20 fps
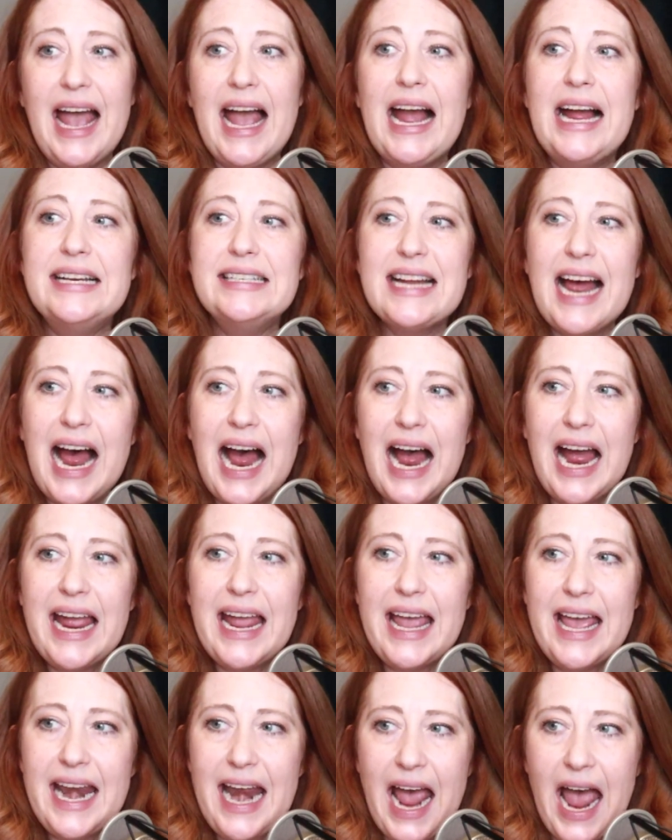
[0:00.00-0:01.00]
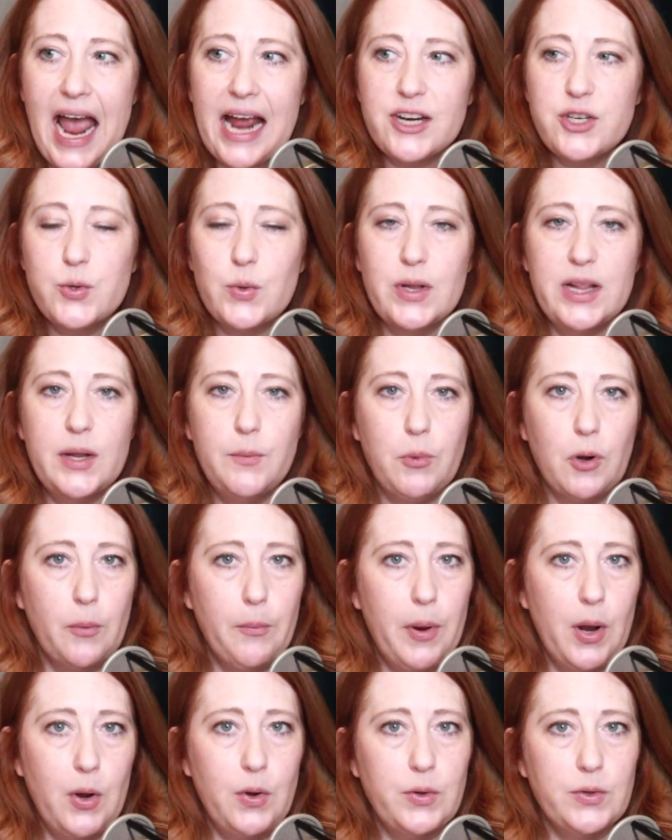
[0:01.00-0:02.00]
And I had actually
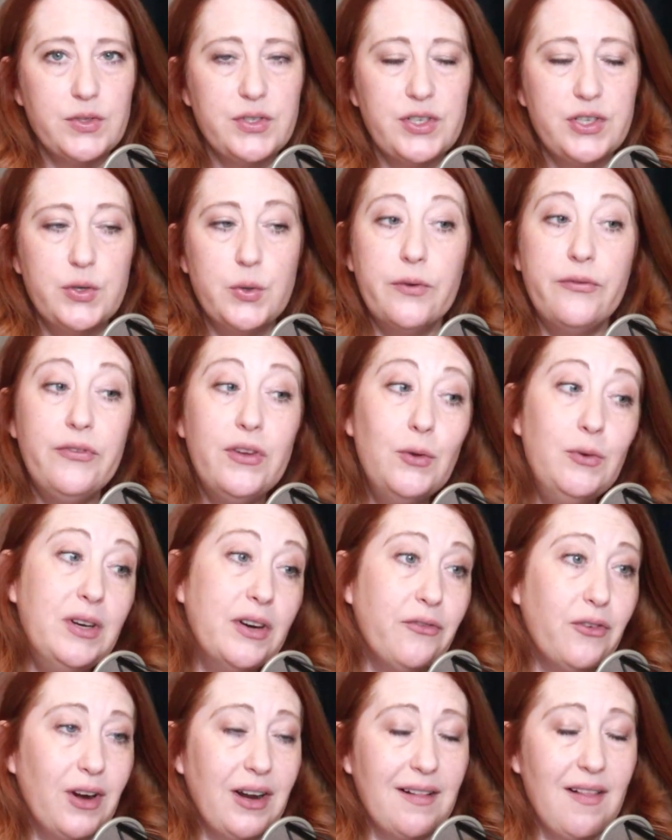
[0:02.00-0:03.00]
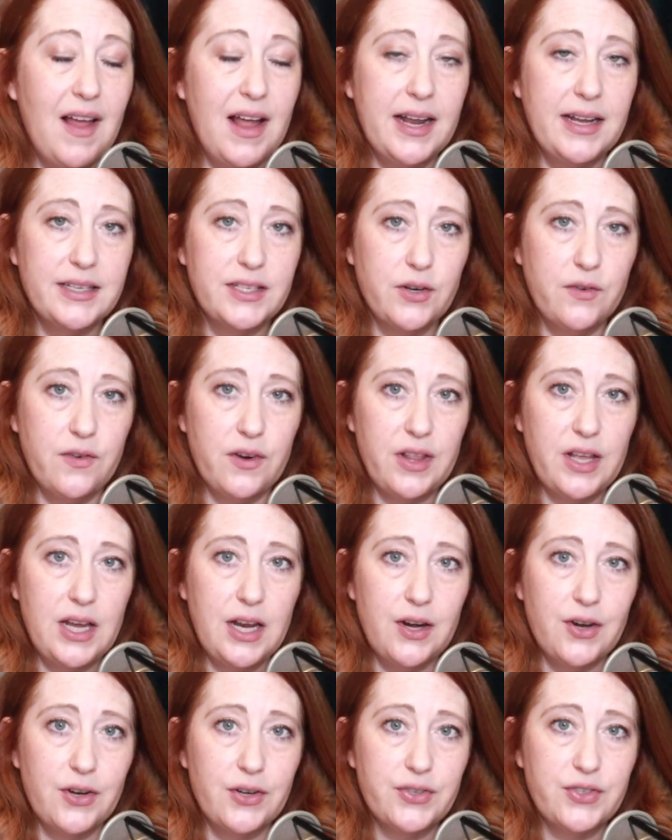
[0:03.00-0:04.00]
proposed to a few different clients over the
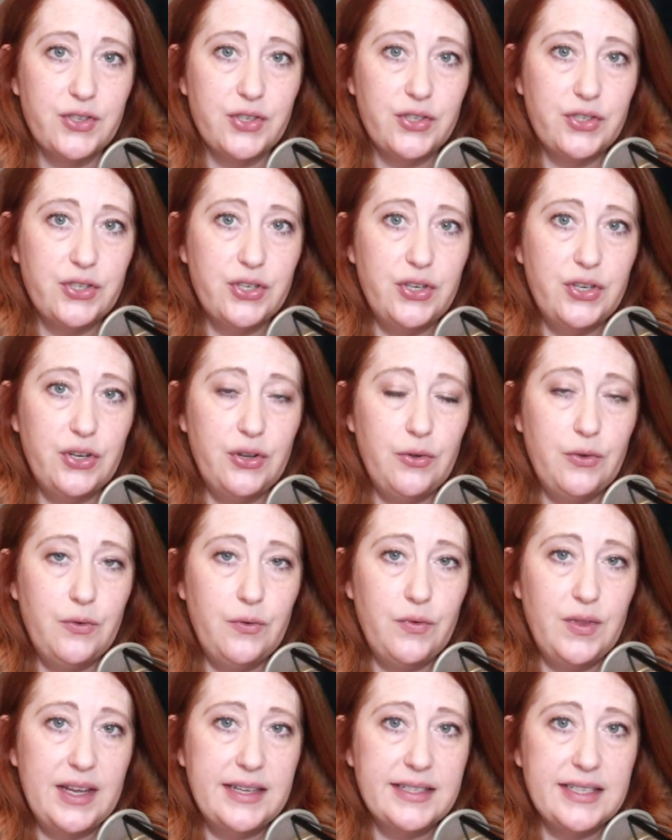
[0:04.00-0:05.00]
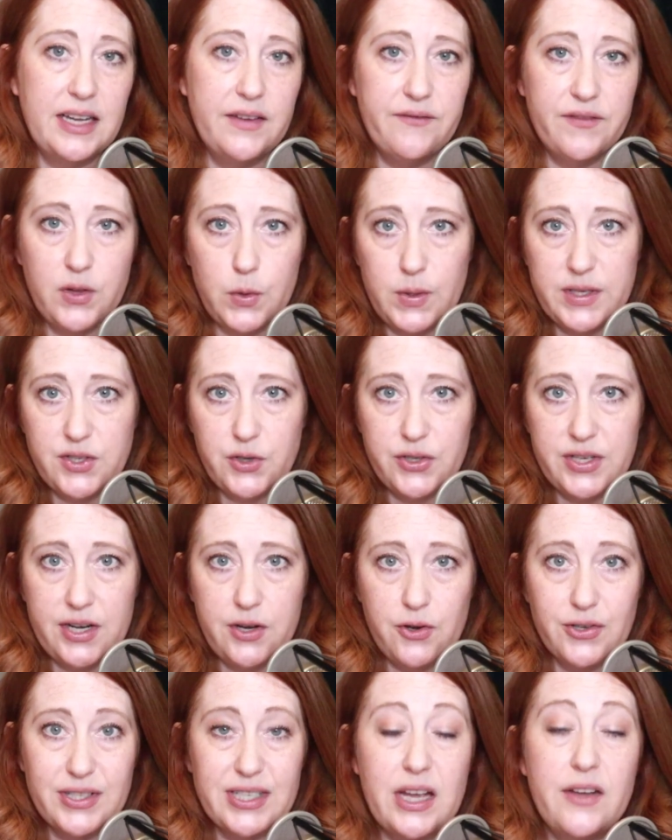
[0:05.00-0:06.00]
years to do these influencer
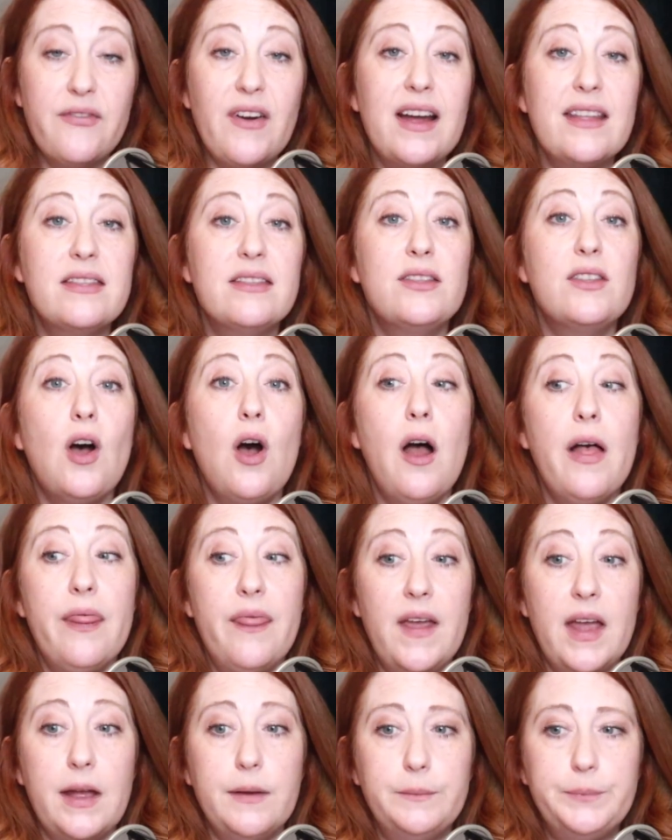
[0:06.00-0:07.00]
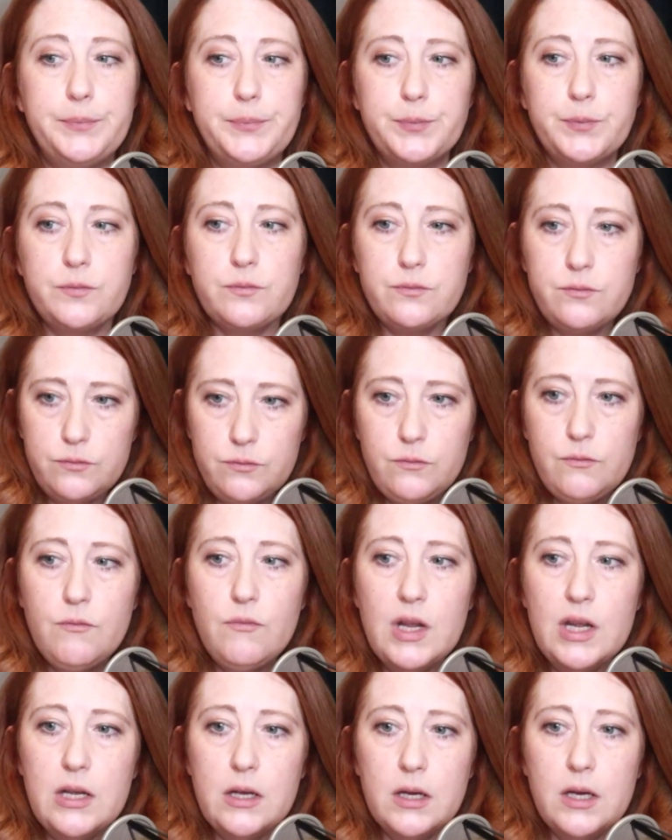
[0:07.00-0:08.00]
dinners if I thought that
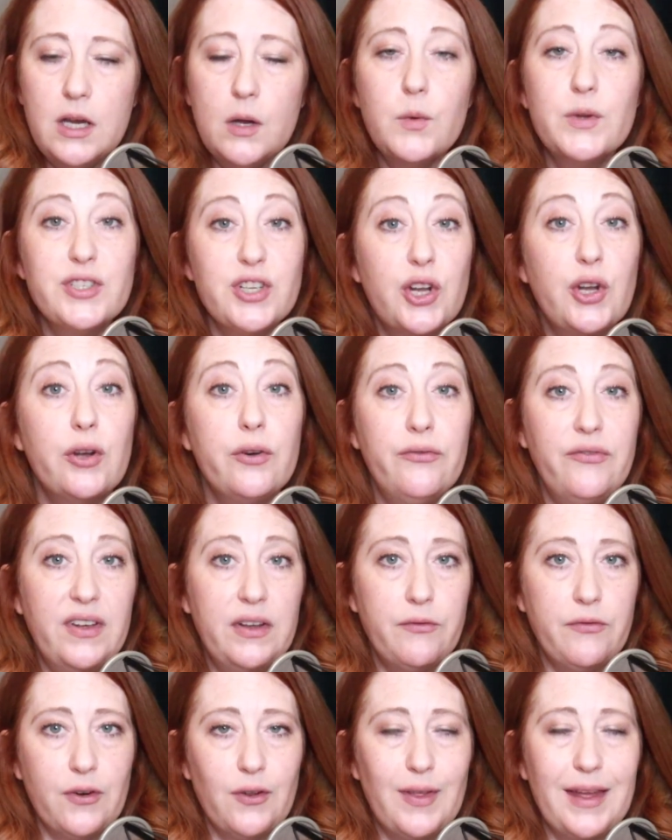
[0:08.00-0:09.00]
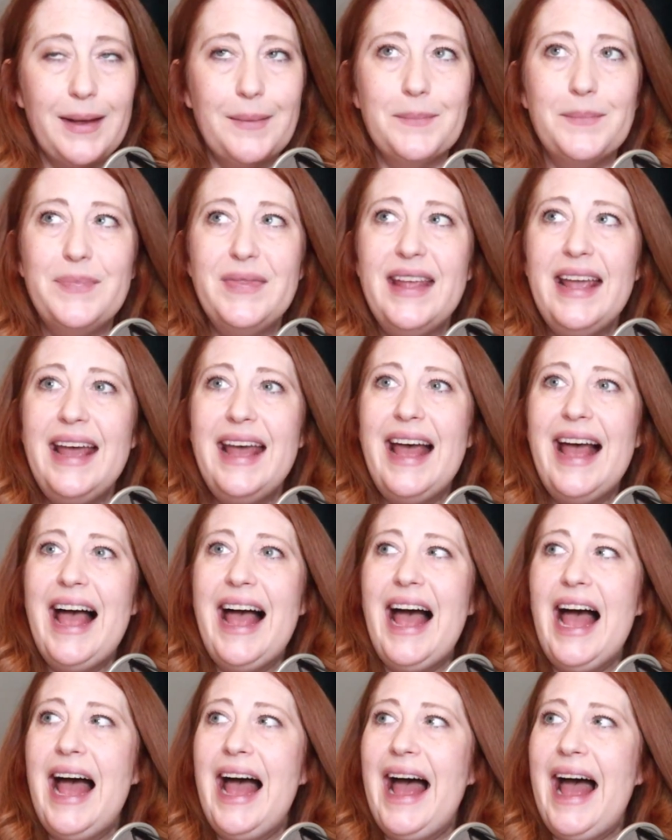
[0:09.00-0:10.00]
it was a good fit for them.
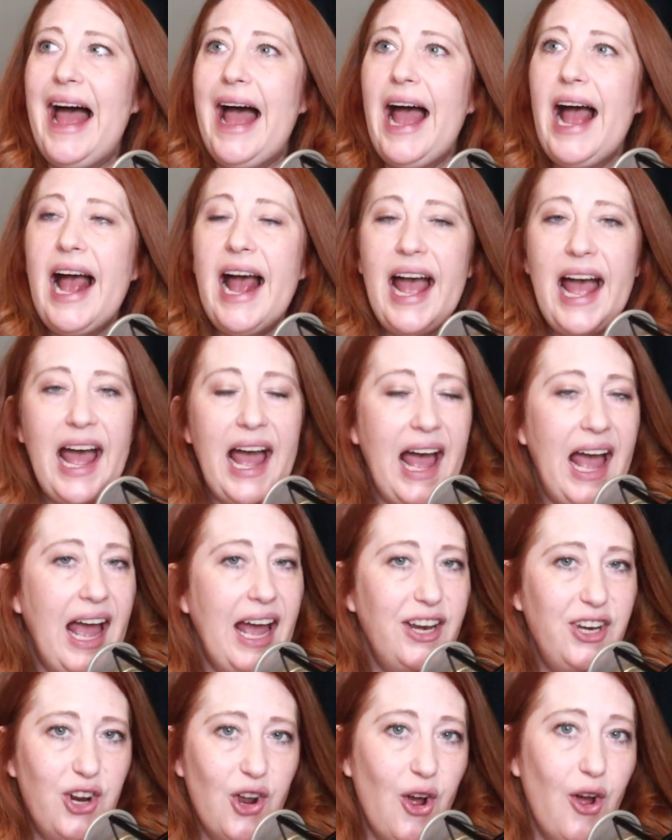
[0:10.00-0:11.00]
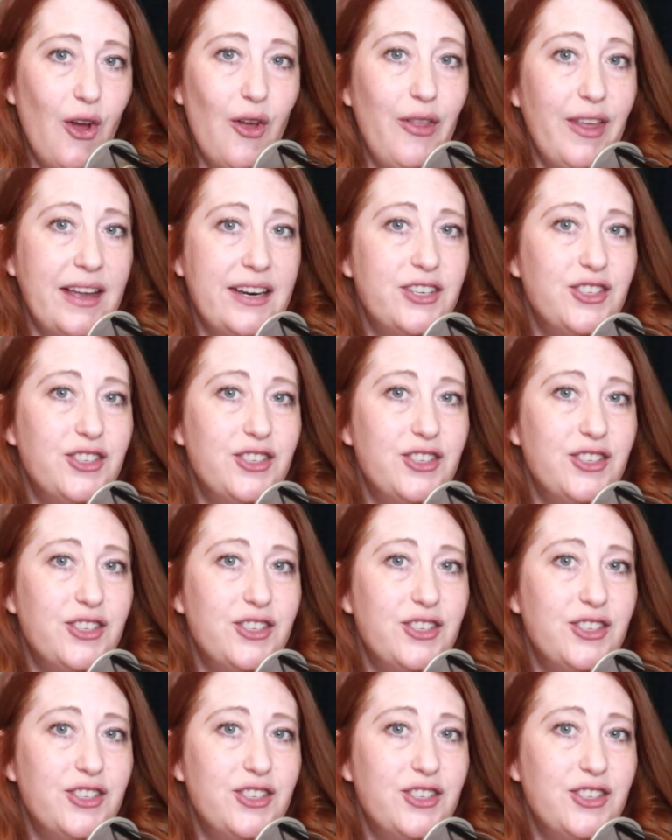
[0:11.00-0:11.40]
And y'all, they